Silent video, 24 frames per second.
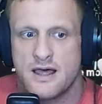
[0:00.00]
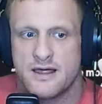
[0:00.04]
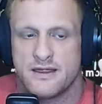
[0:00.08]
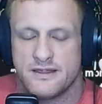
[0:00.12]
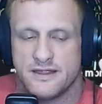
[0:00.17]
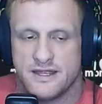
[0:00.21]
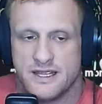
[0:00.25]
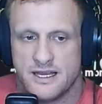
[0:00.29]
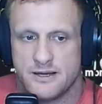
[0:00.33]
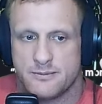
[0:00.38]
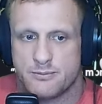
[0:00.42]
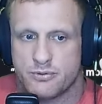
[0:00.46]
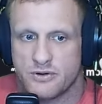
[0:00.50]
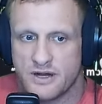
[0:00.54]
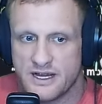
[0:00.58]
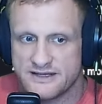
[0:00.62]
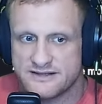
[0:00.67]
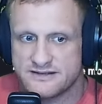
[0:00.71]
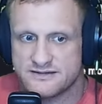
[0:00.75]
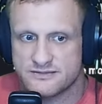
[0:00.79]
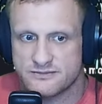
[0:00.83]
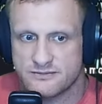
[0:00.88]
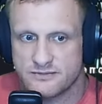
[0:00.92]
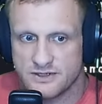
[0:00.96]
The
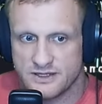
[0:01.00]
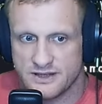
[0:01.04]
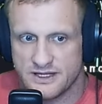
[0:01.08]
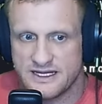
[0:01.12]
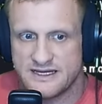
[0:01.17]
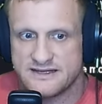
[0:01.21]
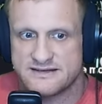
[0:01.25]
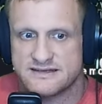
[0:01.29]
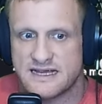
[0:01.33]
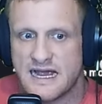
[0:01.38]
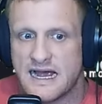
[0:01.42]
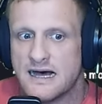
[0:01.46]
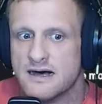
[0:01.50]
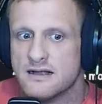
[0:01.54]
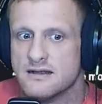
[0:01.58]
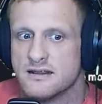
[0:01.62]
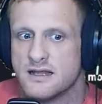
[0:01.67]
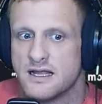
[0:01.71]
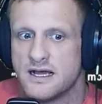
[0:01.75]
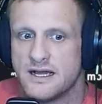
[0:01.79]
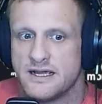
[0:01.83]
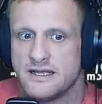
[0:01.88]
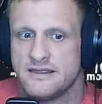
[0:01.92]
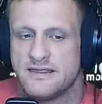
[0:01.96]
press release
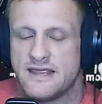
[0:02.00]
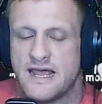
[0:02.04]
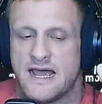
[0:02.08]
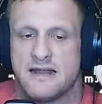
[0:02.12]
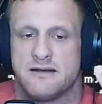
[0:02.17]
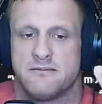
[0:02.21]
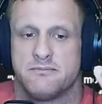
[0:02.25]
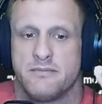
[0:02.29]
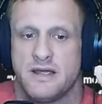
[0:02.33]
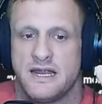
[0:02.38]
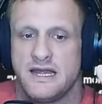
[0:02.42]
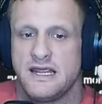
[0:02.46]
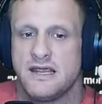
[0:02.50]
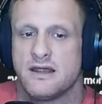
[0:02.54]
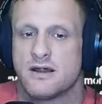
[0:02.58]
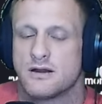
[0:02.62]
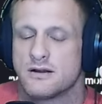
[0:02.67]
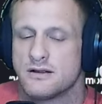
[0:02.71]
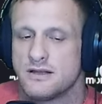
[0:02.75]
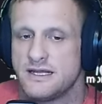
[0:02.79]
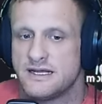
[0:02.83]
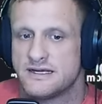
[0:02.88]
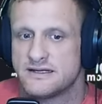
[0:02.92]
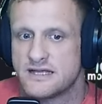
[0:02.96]
outlined that many
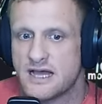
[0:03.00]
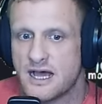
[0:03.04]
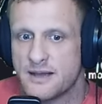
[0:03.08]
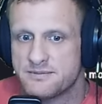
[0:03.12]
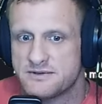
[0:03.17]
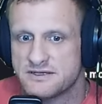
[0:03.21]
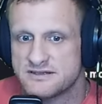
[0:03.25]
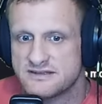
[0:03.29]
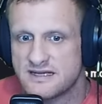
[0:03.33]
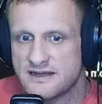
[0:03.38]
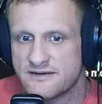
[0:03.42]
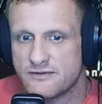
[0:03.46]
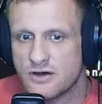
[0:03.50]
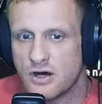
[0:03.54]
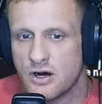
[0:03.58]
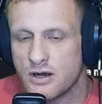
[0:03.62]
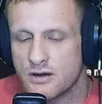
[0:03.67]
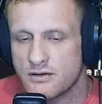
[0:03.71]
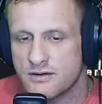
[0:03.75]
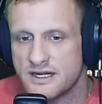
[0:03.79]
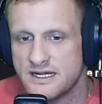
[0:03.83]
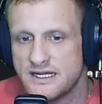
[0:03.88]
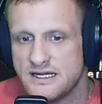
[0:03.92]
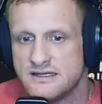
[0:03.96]
early adopters have
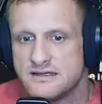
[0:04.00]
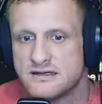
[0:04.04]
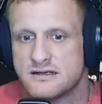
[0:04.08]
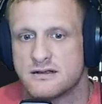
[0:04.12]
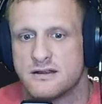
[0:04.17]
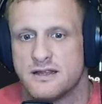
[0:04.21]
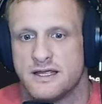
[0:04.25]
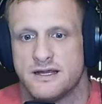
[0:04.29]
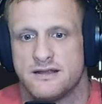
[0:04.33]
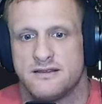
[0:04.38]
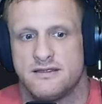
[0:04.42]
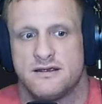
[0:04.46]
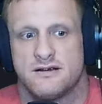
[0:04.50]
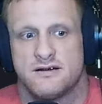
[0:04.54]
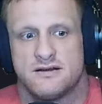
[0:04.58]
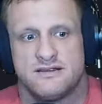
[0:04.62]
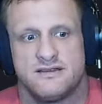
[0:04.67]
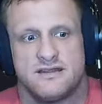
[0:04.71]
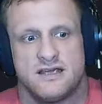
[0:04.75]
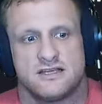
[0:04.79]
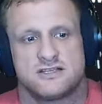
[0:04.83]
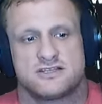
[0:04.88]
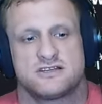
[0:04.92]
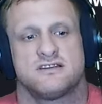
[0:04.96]
already declared their
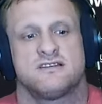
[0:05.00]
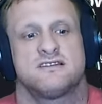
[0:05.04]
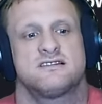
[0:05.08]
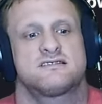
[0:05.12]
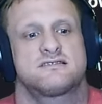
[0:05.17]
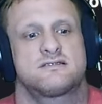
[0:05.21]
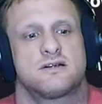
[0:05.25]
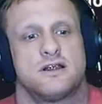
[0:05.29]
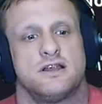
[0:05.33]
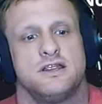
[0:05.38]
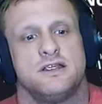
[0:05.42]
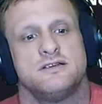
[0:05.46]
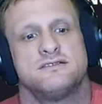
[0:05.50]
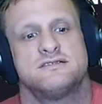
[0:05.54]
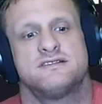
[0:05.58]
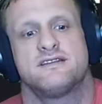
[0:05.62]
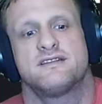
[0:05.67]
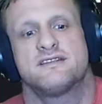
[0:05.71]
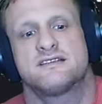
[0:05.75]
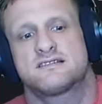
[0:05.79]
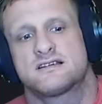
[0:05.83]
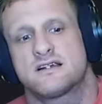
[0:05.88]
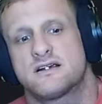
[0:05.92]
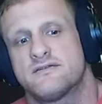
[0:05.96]
intention to start using
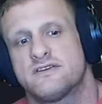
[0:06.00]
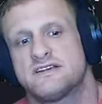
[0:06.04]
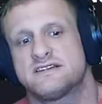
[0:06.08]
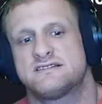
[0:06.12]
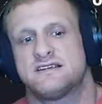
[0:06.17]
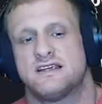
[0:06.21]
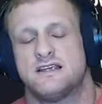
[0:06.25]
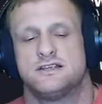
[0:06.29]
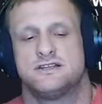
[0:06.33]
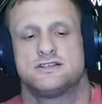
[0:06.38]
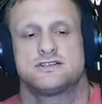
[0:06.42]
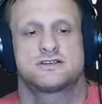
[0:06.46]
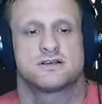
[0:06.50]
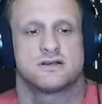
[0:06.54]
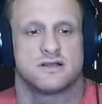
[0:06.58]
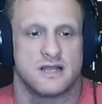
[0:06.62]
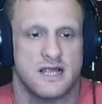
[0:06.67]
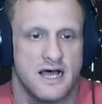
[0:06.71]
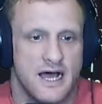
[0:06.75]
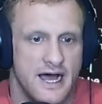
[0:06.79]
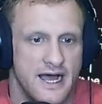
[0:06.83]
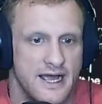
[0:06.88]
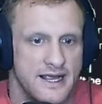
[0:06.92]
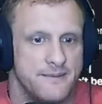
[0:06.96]
the service in
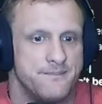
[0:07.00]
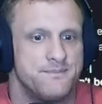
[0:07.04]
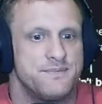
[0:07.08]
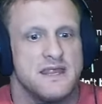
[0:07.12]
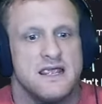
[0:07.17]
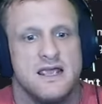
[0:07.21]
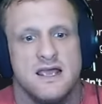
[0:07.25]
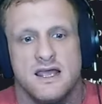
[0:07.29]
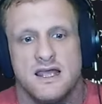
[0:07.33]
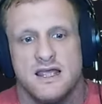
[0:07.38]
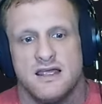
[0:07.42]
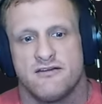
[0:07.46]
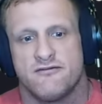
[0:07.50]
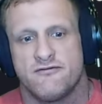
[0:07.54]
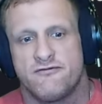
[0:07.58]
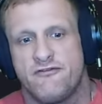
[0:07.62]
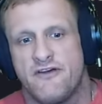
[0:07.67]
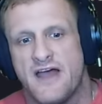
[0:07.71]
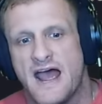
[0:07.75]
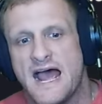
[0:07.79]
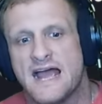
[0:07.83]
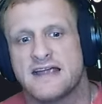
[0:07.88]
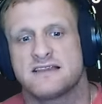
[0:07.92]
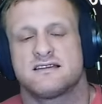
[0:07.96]
July. In
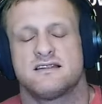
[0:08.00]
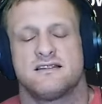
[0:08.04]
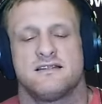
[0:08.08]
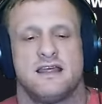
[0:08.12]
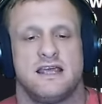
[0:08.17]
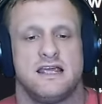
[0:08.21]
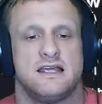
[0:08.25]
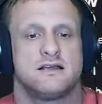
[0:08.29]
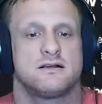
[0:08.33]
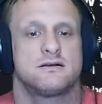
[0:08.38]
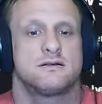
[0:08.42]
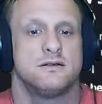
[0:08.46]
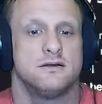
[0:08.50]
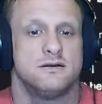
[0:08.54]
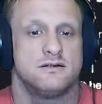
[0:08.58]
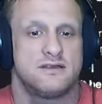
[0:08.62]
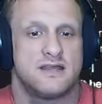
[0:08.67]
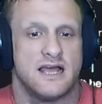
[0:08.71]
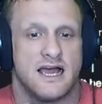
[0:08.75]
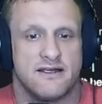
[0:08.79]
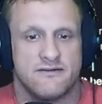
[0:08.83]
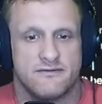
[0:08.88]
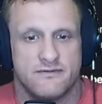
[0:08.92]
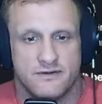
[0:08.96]
fact, they include
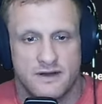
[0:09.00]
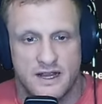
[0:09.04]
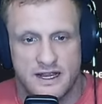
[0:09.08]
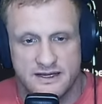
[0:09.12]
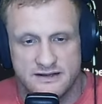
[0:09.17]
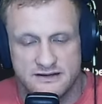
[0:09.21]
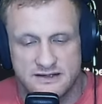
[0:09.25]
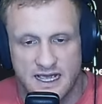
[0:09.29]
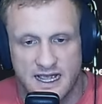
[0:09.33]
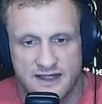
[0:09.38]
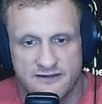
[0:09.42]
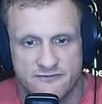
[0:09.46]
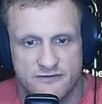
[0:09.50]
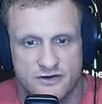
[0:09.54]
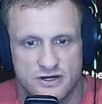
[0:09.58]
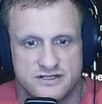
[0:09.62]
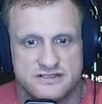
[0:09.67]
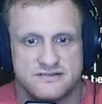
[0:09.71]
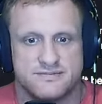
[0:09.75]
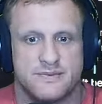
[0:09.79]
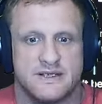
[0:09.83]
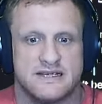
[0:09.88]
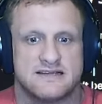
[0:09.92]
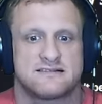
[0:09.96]
a
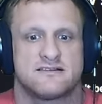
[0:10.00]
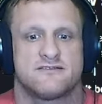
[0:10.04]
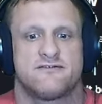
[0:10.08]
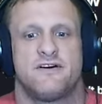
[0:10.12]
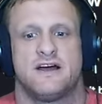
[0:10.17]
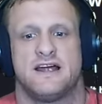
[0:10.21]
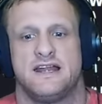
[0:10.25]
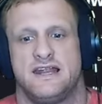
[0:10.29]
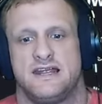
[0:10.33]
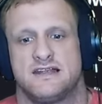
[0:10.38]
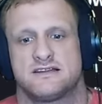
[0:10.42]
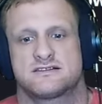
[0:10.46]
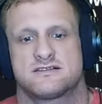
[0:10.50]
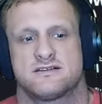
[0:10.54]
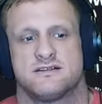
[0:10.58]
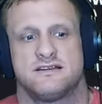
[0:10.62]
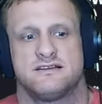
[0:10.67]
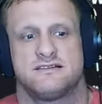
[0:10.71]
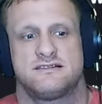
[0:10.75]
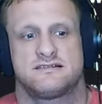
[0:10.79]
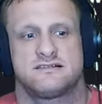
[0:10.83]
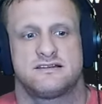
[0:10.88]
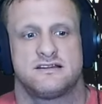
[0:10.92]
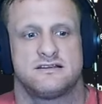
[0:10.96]
diverse mix of financial
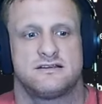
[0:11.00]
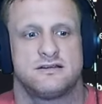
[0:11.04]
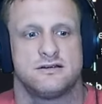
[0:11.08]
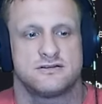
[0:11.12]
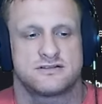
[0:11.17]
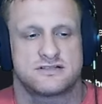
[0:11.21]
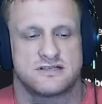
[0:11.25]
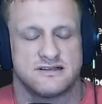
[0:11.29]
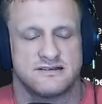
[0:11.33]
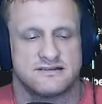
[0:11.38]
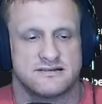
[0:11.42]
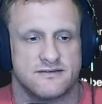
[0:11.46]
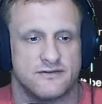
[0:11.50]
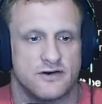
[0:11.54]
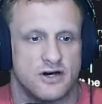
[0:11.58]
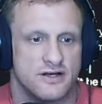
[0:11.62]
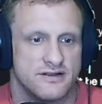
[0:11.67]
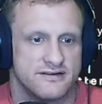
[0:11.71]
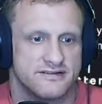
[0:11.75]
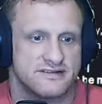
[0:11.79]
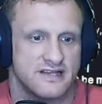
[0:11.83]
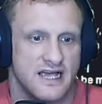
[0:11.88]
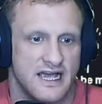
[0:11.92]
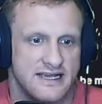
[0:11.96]
institutions of
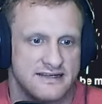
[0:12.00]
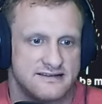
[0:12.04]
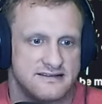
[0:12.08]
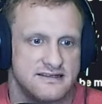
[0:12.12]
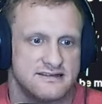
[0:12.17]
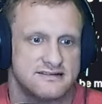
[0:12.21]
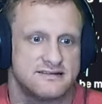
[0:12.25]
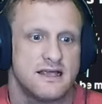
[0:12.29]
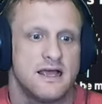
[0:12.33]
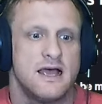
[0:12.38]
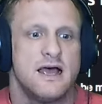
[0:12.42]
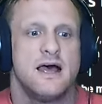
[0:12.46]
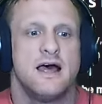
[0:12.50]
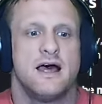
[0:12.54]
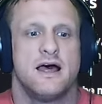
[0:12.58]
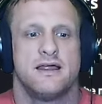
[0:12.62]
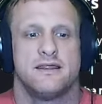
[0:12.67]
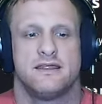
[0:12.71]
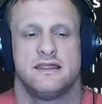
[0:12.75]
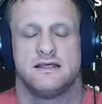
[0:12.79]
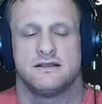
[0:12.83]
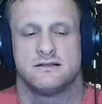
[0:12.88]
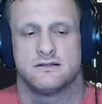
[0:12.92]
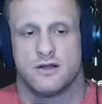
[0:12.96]
all sizes,
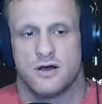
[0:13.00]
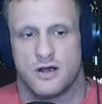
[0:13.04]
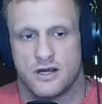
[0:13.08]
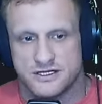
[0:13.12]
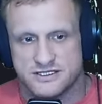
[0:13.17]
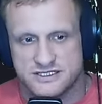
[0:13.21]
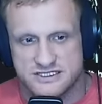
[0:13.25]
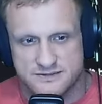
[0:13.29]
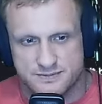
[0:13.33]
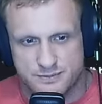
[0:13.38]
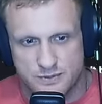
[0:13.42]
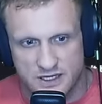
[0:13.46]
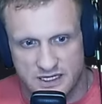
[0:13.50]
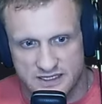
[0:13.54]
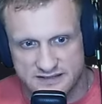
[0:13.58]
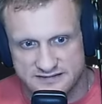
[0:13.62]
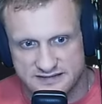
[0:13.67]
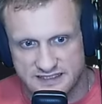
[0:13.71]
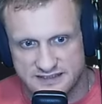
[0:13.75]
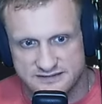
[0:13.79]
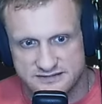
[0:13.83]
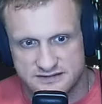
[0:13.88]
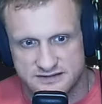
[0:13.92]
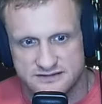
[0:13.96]
the largest
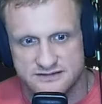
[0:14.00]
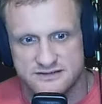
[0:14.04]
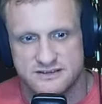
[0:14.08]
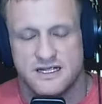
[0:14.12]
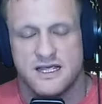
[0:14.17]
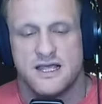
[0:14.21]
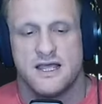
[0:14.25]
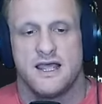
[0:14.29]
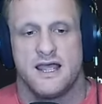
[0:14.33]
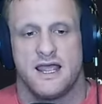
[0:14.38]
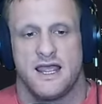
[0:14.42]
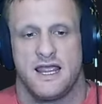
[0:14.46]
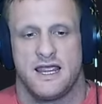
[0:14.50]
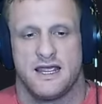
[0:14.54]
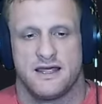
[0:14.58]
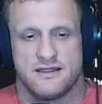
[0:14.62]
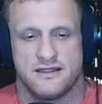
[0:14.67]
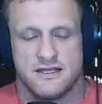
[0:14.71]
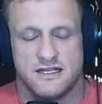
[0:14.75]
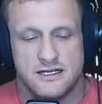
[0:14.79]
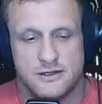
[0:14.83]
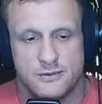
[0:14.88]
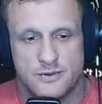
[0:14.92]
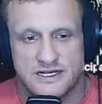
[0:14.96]
processors,
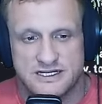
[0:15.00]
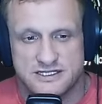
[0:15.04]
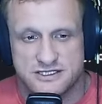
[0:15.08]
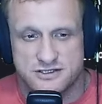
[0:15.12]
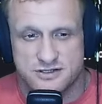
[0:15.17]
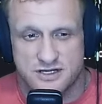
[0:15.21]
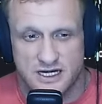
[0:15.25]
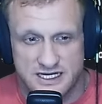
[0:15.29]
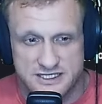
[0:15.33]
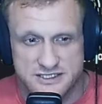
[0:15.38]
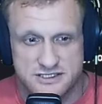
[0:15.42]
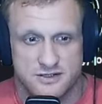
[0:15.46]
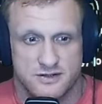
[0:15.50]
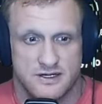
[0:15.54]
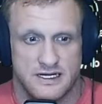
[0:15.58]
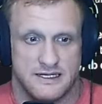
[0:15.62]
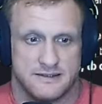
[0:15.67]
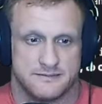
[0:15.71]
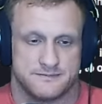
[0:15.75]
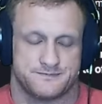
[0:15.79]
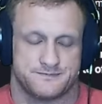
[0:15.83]
and the U.S. Treasury.